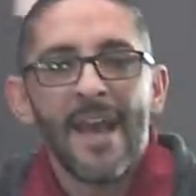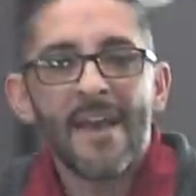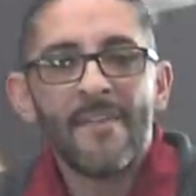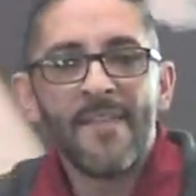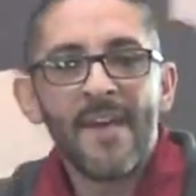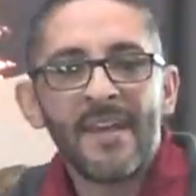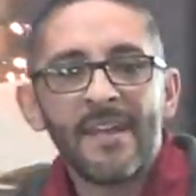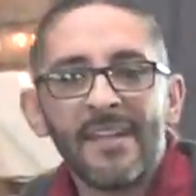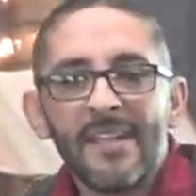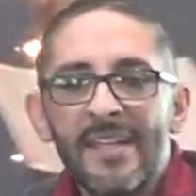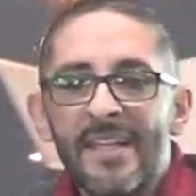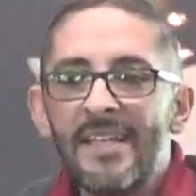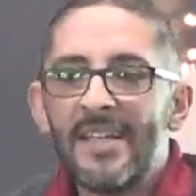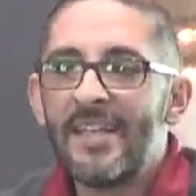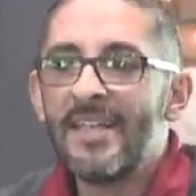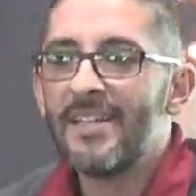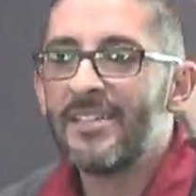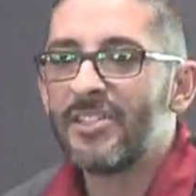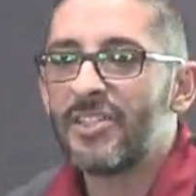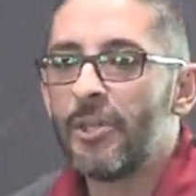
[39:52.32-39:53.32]
And then he,
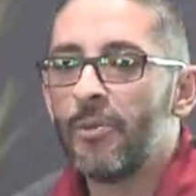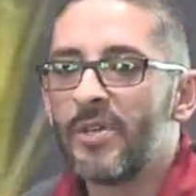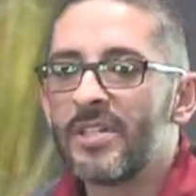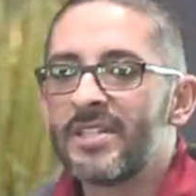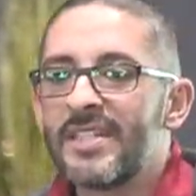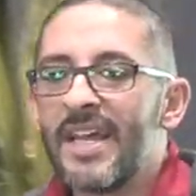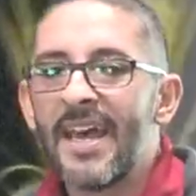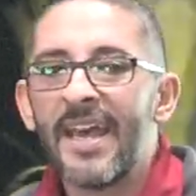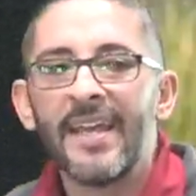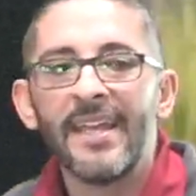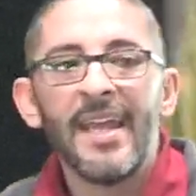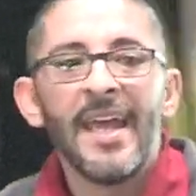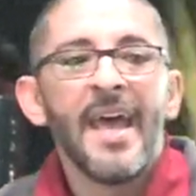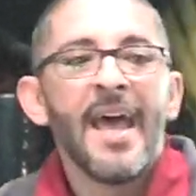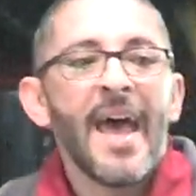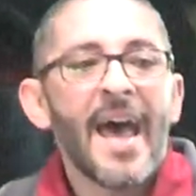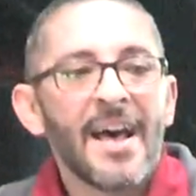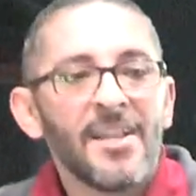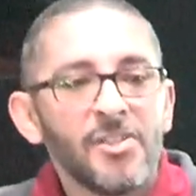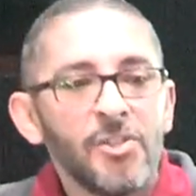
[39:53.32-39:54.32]
he, she was
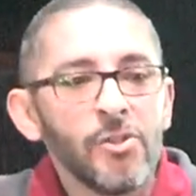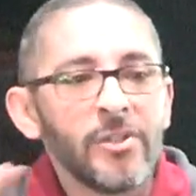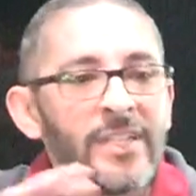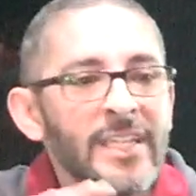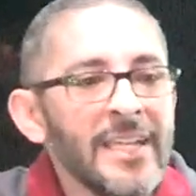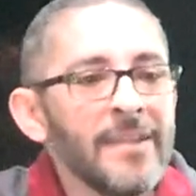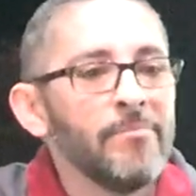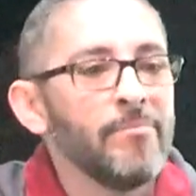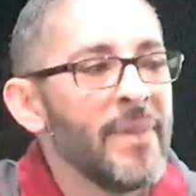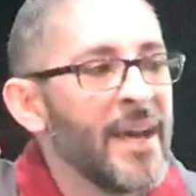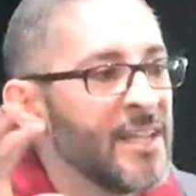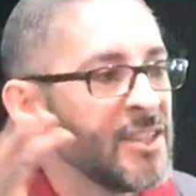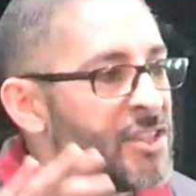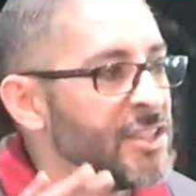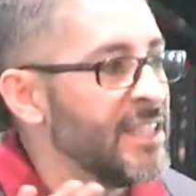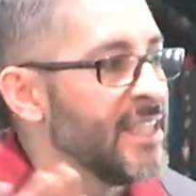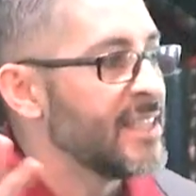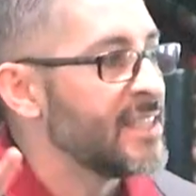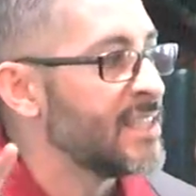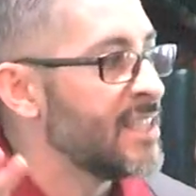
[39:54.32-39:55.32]
saying, as you keep
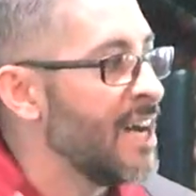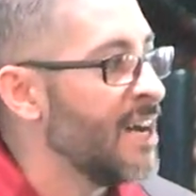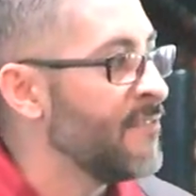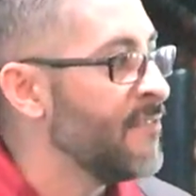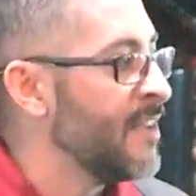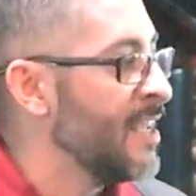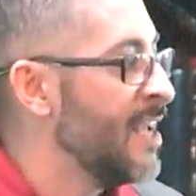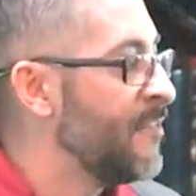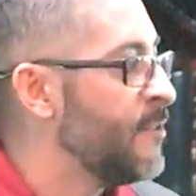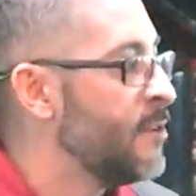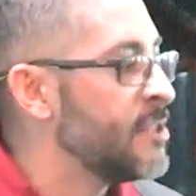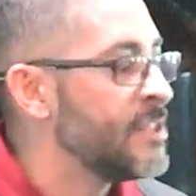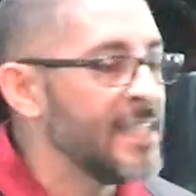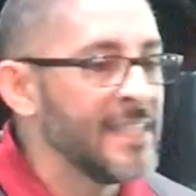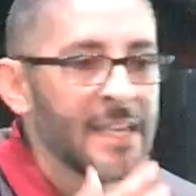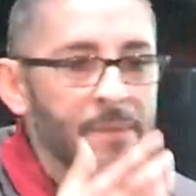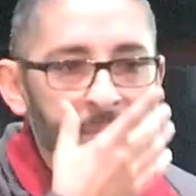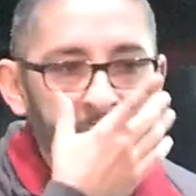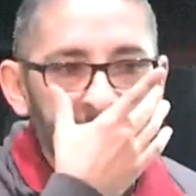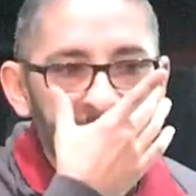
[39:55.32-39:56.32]
mentioning stuff, if you see
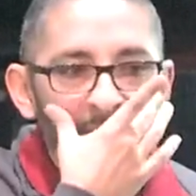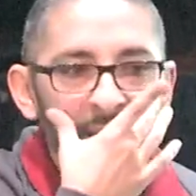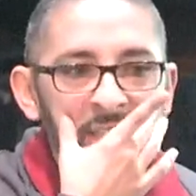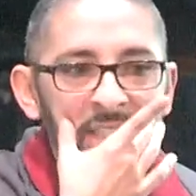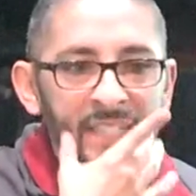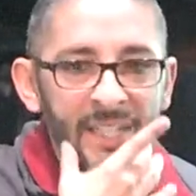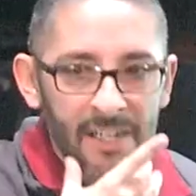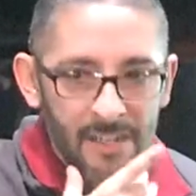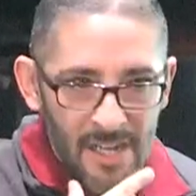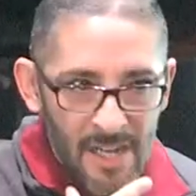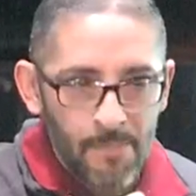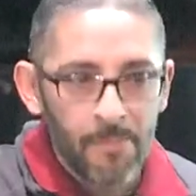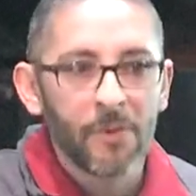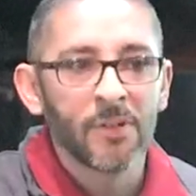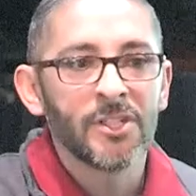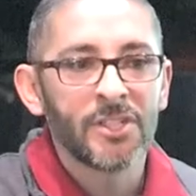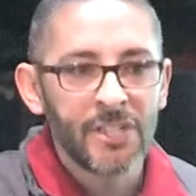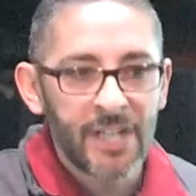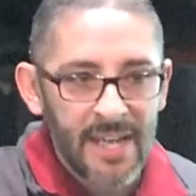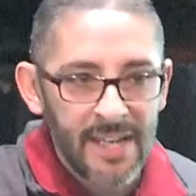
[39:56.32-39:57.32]
them begin to tear up
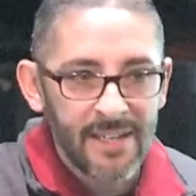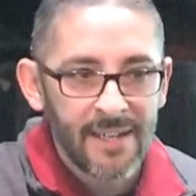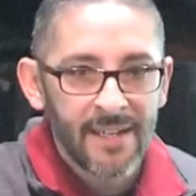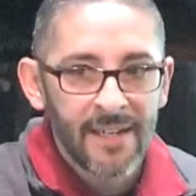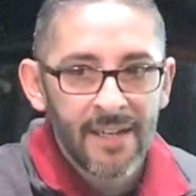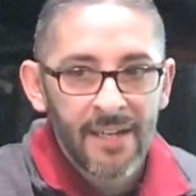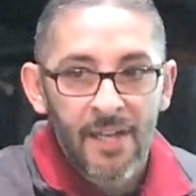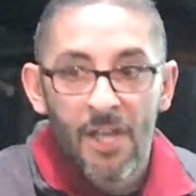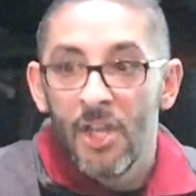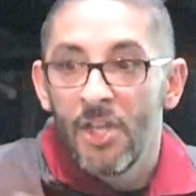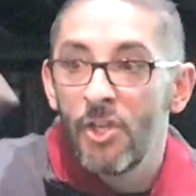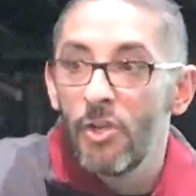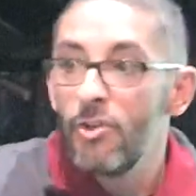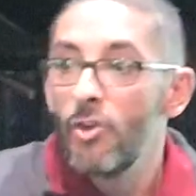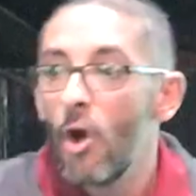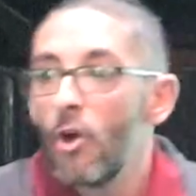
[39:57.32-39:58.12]
or shake, you